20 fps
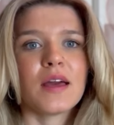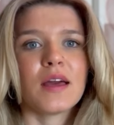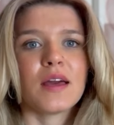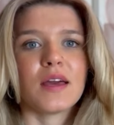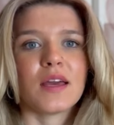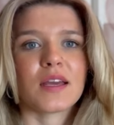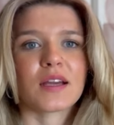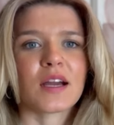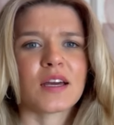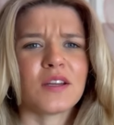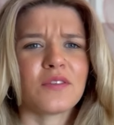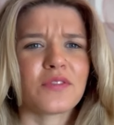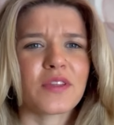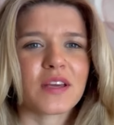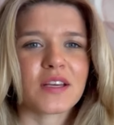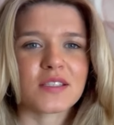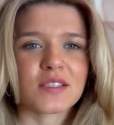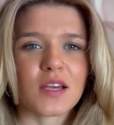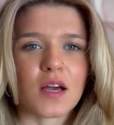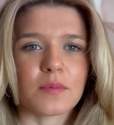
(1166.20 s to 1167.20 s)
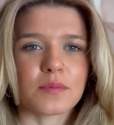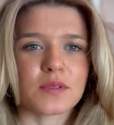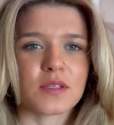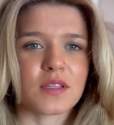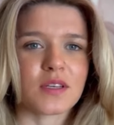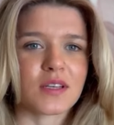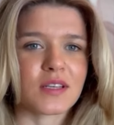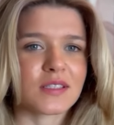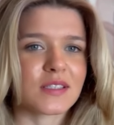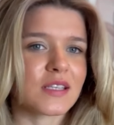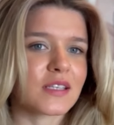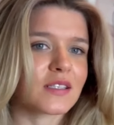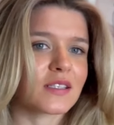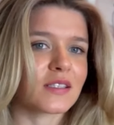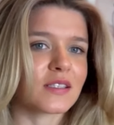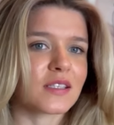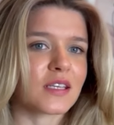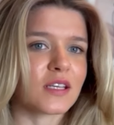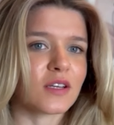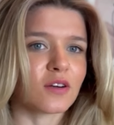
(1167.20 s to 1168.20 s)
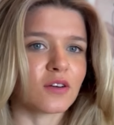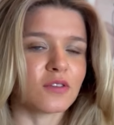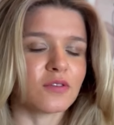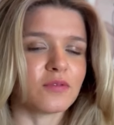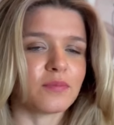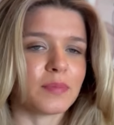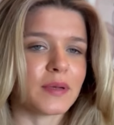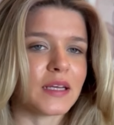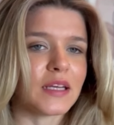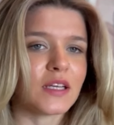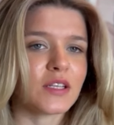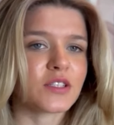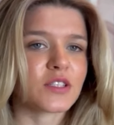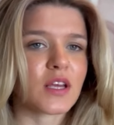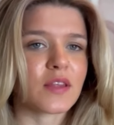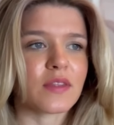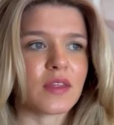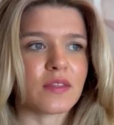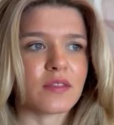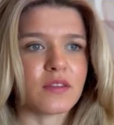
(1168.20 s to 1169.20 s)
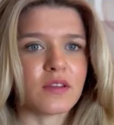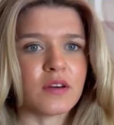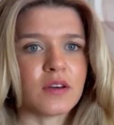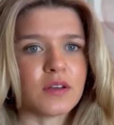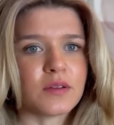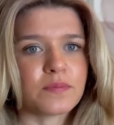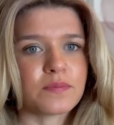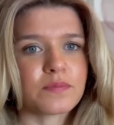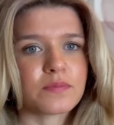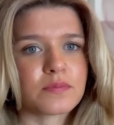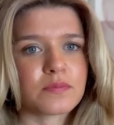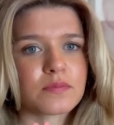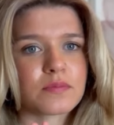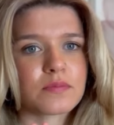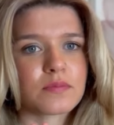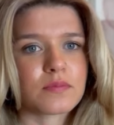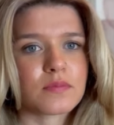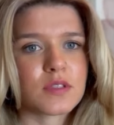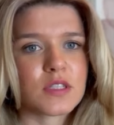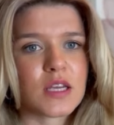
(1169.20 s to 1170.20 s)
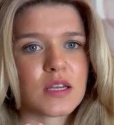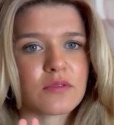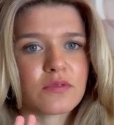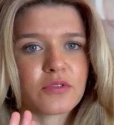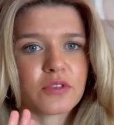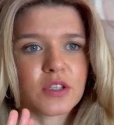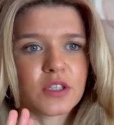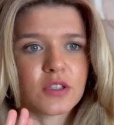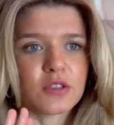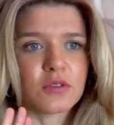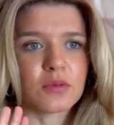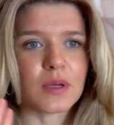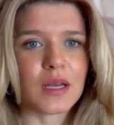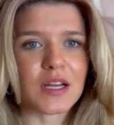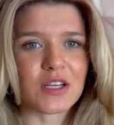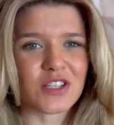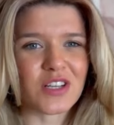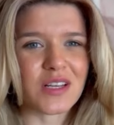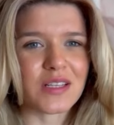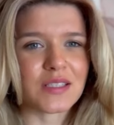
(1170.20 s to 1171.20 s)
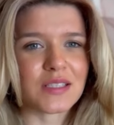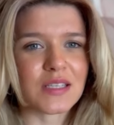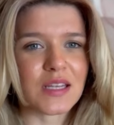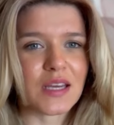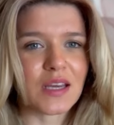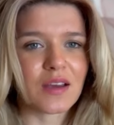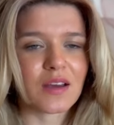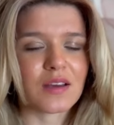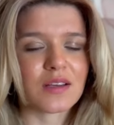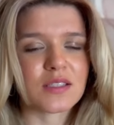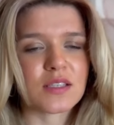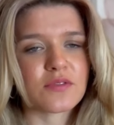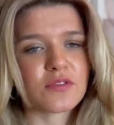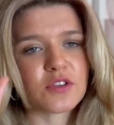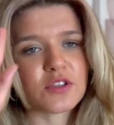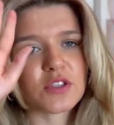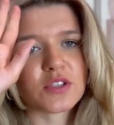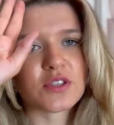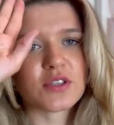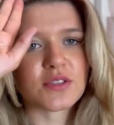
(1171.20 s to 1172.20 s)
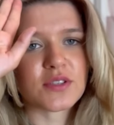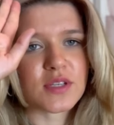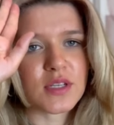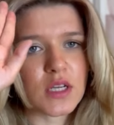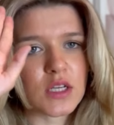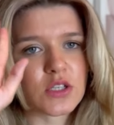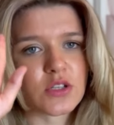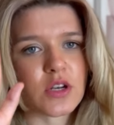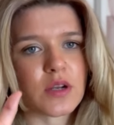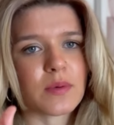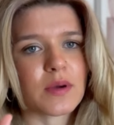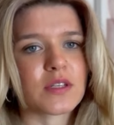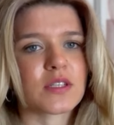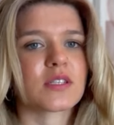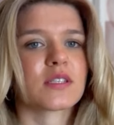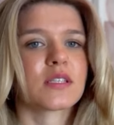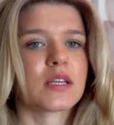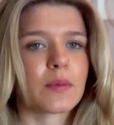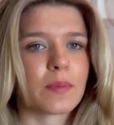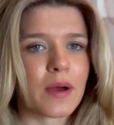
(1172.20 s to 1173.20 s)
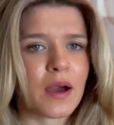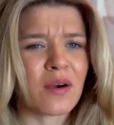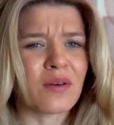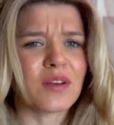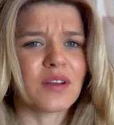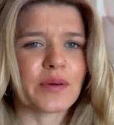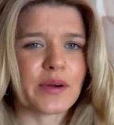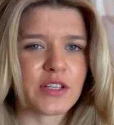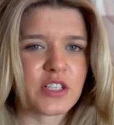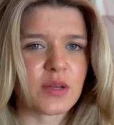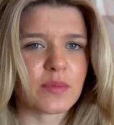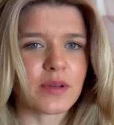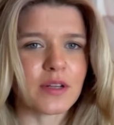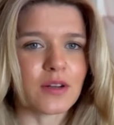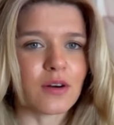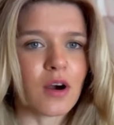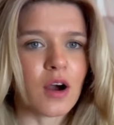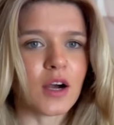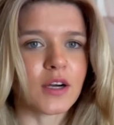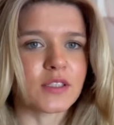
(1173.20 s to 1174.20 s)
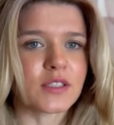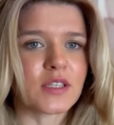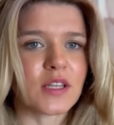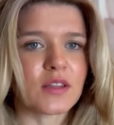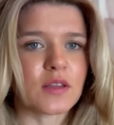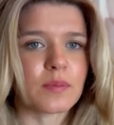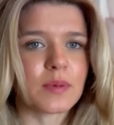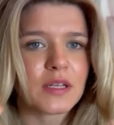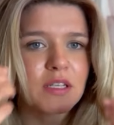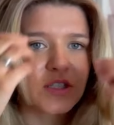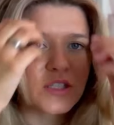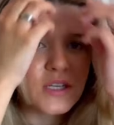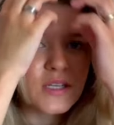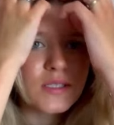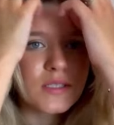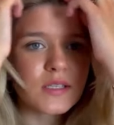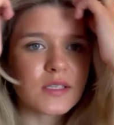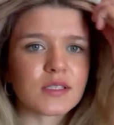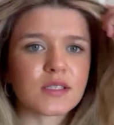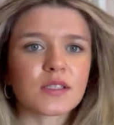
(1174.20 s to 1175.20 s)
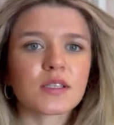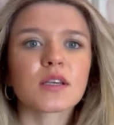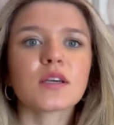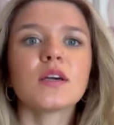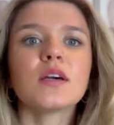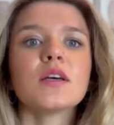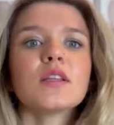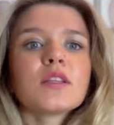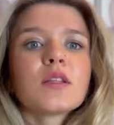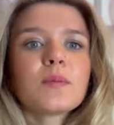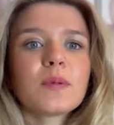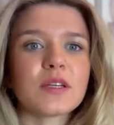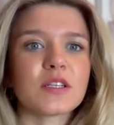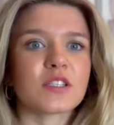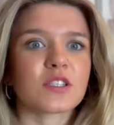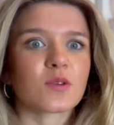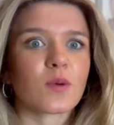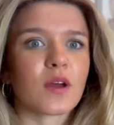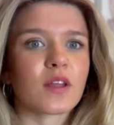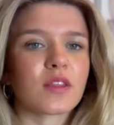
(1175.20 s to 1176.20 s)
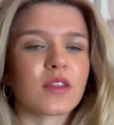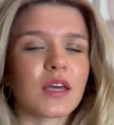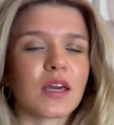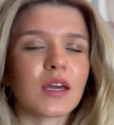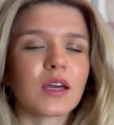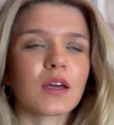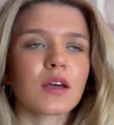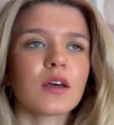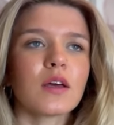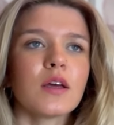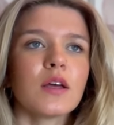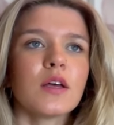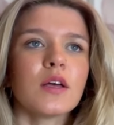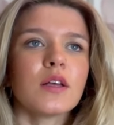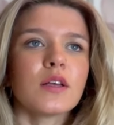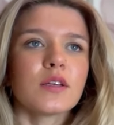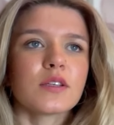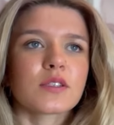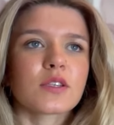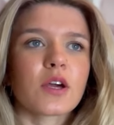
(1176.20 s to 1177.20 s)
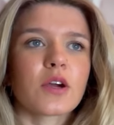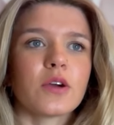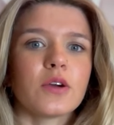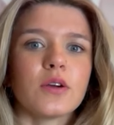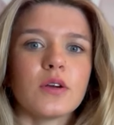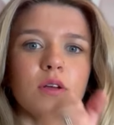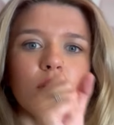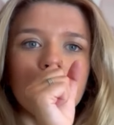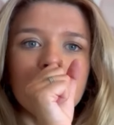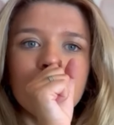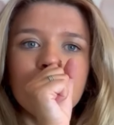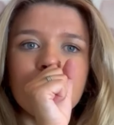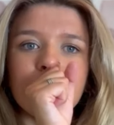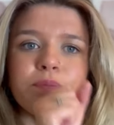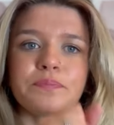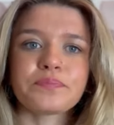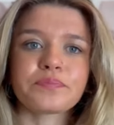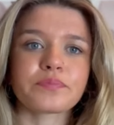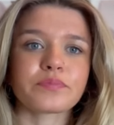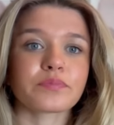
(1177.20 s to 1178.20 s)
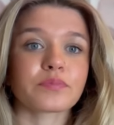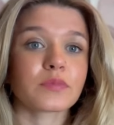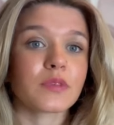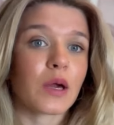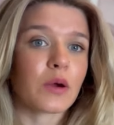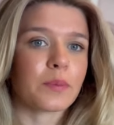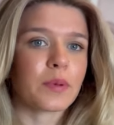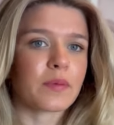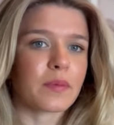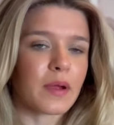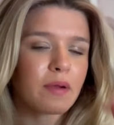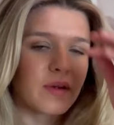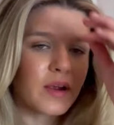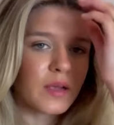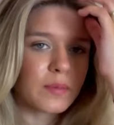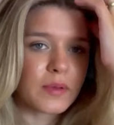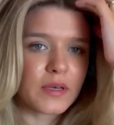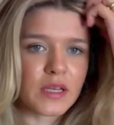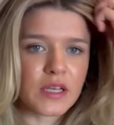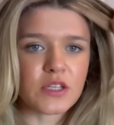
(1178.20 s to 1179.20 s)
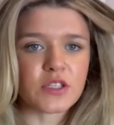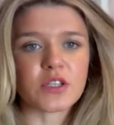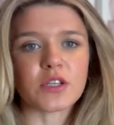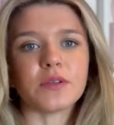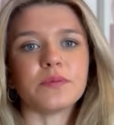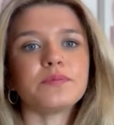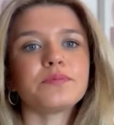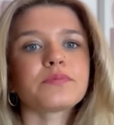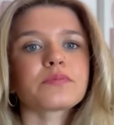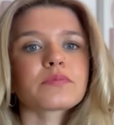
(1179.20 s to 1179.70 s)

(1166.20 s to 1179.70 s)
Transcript: it kind of thickens up to the consistency of bleach, and then the tin foil will actually stick, because if you just use conditioner it might just slip out, and it'll actually be a lot harder than the bleach is because the bleach is quite thick. So that would be my recommendation.